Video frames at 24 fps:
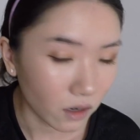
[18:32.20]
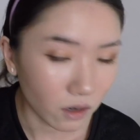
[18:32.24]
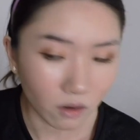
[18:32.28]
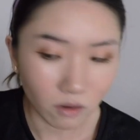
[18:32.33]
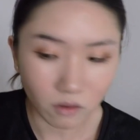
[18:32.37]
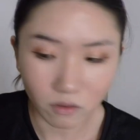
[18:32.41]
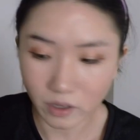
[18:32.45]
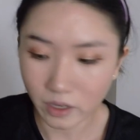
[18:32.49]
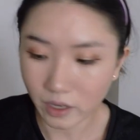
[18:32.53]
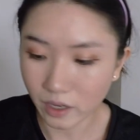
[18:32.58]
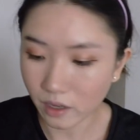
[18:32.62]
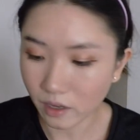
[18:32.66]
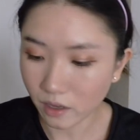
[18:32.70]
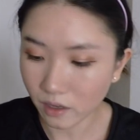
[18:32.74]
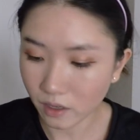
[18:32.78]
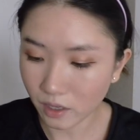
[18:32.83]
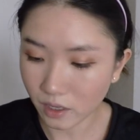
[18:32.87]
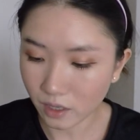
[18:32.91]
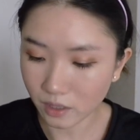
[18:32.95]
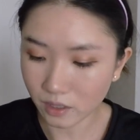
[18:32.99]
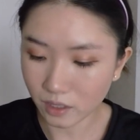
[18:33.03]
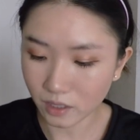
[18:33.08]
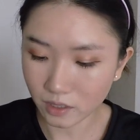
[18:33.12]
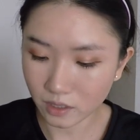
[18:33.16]
Okay,
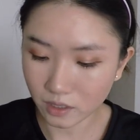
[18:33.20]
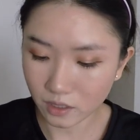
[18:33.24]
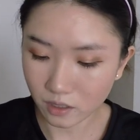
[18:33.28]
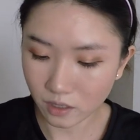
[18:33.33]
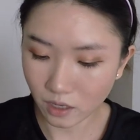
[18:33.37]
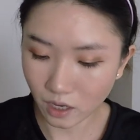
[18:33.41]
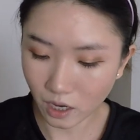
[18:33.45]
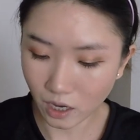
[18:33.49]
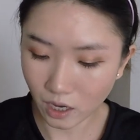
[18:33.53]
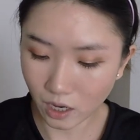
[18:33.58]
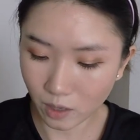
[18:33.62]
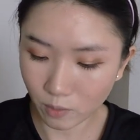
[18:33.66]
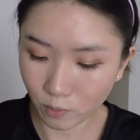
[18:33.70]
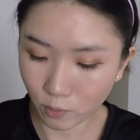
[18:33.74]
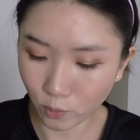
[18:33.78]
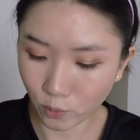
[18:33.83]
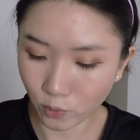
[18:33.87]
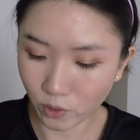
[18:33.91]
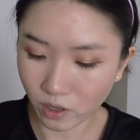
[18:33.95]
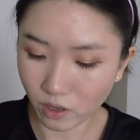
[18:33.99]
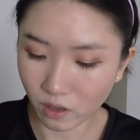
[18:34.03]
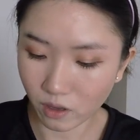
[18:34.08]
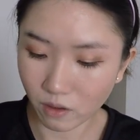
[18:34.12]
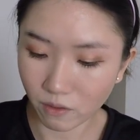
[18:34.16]
it doesn't come
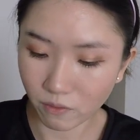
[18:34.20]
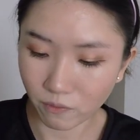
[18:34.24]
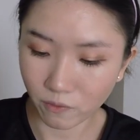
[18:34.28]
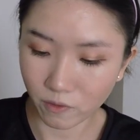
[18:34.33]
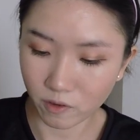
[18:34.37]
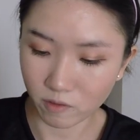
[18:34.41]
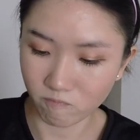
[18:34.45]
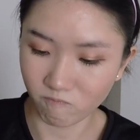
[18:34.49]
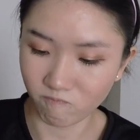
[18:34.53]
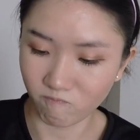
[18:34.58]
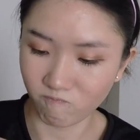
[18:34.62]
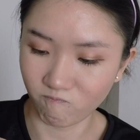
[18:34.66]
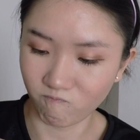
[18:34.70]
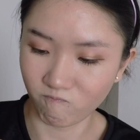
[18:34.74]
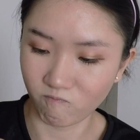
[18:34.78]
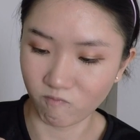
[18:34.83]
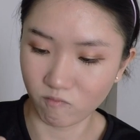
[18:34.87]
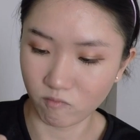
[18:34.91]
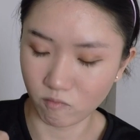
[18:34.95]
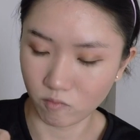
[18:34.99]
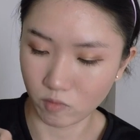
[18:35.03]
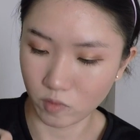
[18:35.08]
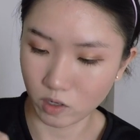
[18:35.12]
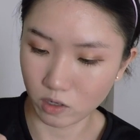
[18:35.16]
with
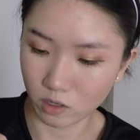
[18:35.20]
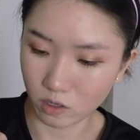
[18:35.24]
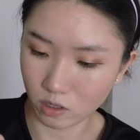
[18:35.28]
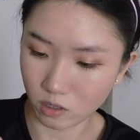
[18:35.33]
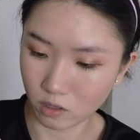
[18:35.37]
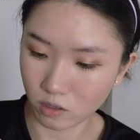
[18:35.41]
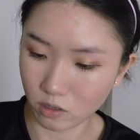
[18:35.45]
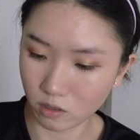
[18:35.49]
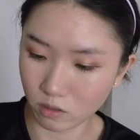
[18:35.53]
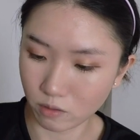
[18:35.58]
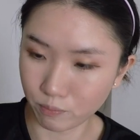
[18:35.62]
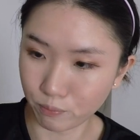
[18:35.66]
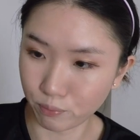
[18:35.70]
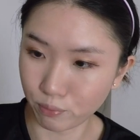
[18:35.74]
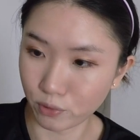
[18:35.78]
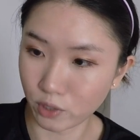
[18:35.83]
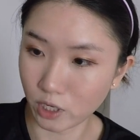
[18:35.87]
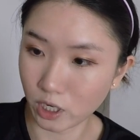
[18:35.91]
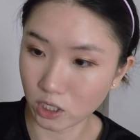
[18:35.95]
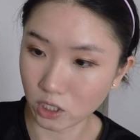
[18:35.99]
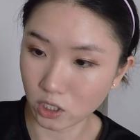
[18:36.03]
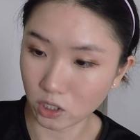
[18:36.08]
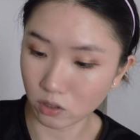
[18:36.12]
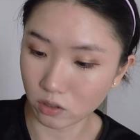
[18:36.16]
a
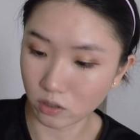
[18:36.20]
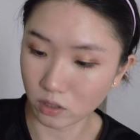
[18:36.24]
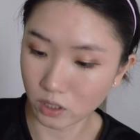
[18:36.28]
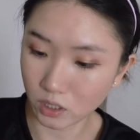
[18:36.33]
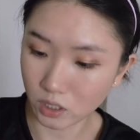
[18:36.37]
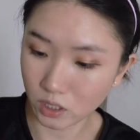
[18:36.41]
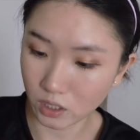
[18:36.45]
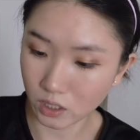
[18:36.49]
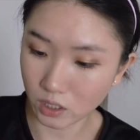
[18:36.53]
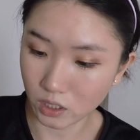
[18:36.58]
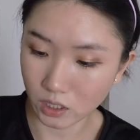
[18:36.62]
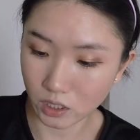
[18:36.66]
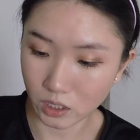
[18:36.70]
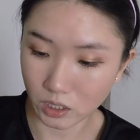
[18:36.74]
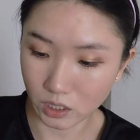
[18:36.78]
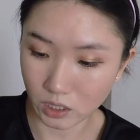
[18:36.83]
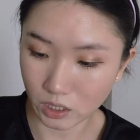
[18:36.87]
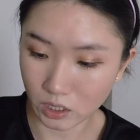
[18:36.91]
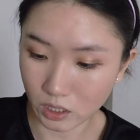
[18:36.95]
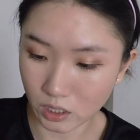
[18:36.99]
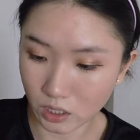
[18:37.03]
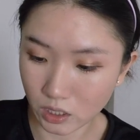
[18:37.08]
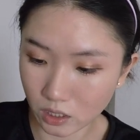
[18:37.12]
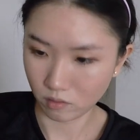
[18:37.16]
brush on the other
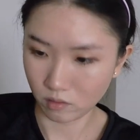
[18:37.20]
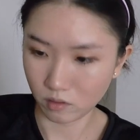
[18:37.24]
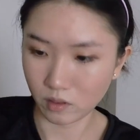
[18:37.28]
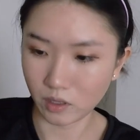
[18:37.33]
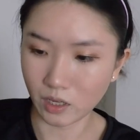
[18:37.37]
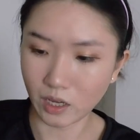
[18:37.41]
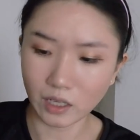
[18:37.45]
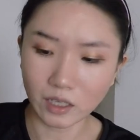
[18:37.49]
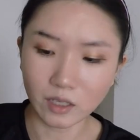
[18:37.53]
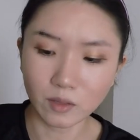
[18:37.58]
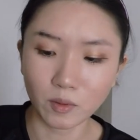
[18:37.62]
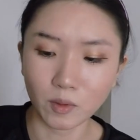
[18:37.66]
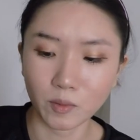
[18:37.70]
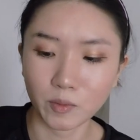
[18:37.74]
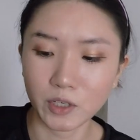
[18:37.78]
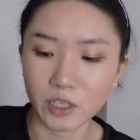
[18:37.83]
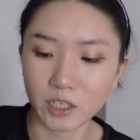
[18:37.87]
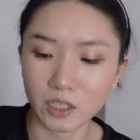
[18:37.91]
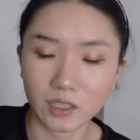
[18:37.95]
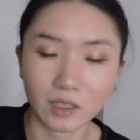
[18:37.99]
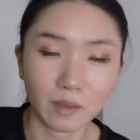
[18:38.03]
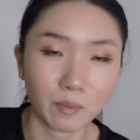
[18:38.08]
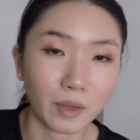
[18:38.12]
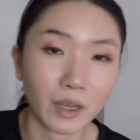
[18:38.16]
side. Yeah, that's probably
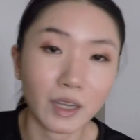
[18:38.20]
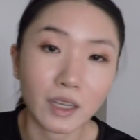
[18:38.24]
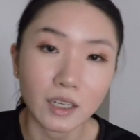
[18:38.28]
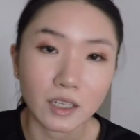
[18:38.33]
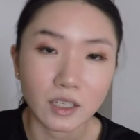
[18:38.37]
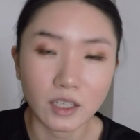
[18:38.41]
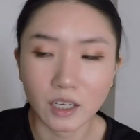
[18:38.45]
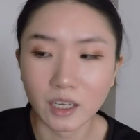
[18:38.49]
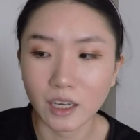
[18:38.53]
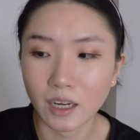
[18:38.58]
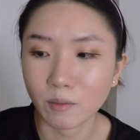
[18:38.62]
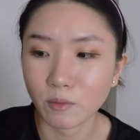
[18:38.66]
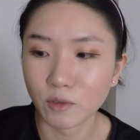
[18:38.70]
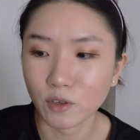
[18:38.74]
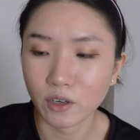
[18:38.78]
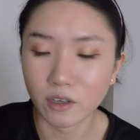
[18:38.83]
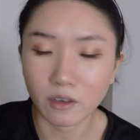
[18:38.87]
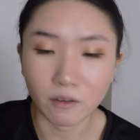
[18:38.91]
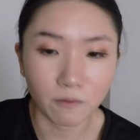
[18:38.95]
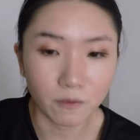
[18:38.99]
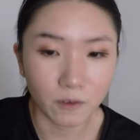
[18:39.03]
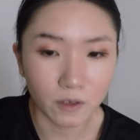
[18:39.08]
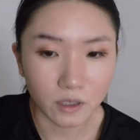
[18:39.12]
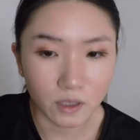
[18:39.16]
just the packaging and I'm trying
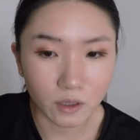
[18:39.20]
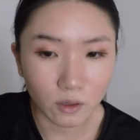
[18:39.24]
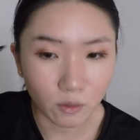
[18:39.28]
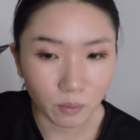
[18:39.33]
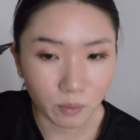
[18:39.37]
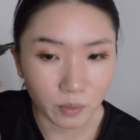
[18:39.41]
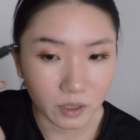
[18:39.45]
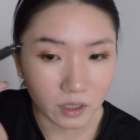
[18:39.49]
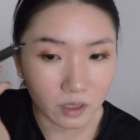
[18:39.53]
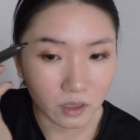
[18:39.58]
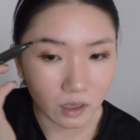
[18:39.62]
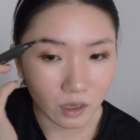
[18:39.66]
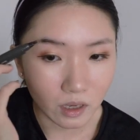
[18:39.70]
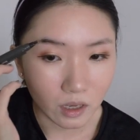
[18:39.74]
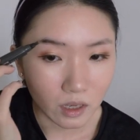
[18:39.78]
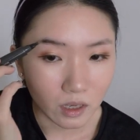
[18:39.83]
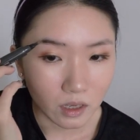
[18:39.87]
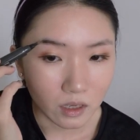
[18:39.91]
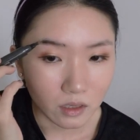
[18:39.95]
to force it open.